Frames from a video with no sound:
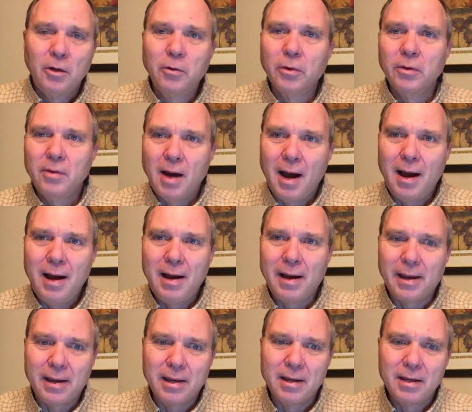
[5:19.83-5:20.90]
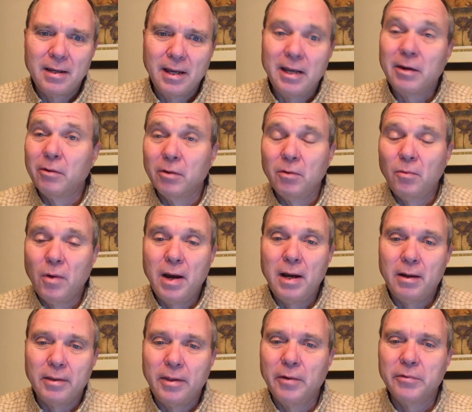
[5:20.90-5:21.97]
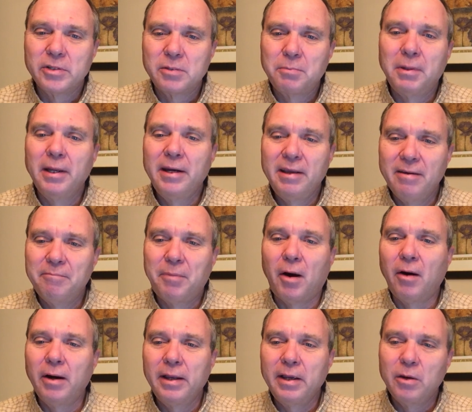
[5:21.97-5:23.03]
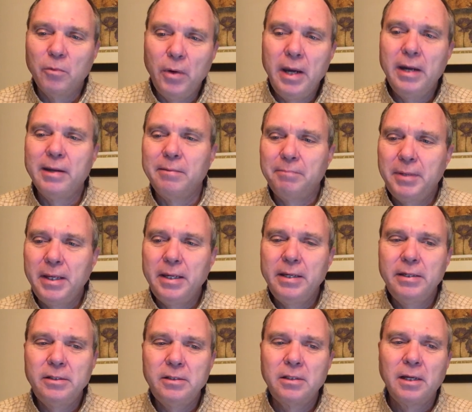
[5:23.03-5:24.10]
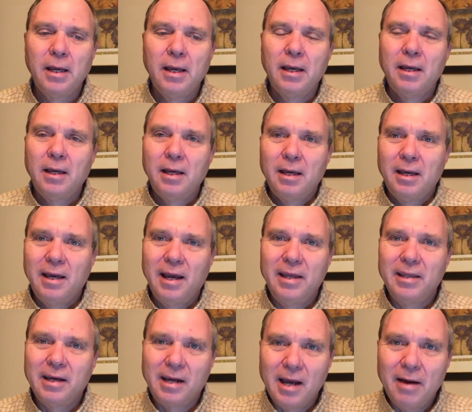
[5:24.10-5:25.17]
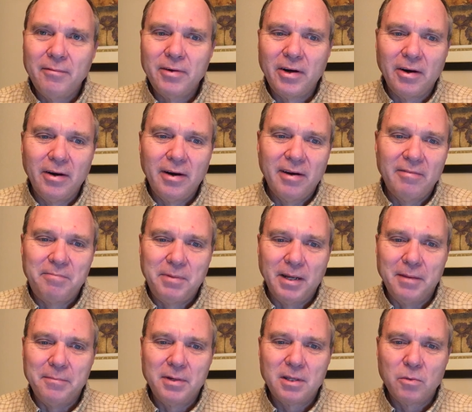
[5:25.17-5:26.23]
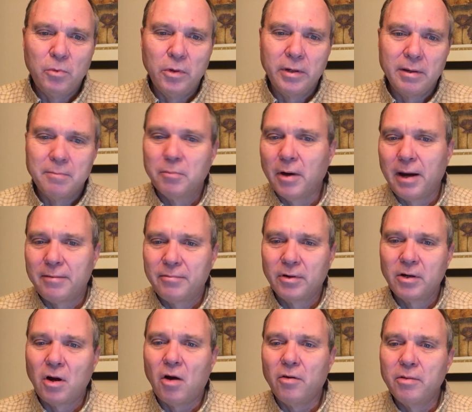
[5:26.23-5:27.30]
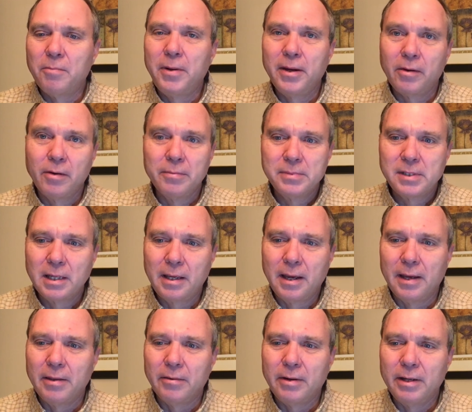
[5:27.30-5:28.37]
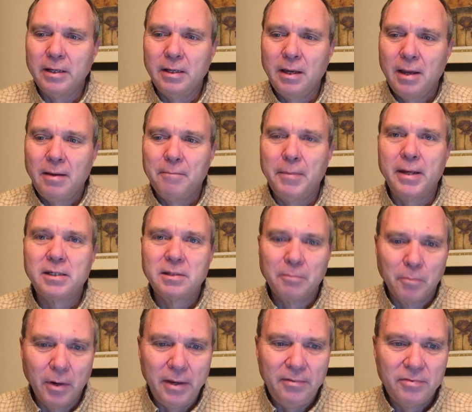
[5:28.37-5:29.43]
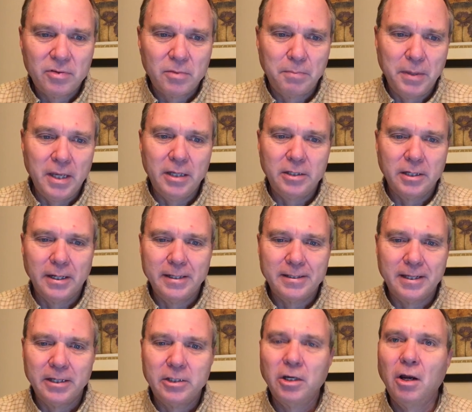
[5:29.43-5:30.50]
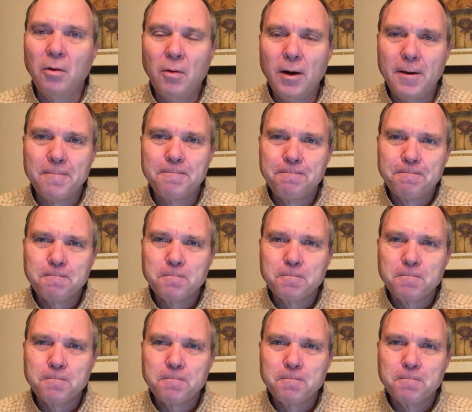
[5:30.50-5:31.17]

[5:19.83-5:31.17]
grew high and it grew well, and there was plenty of barley and wheat and peas. And the governor of Plymouth, William Bradford, called the pilgrims together and he makes a brief speech and he says, You know what?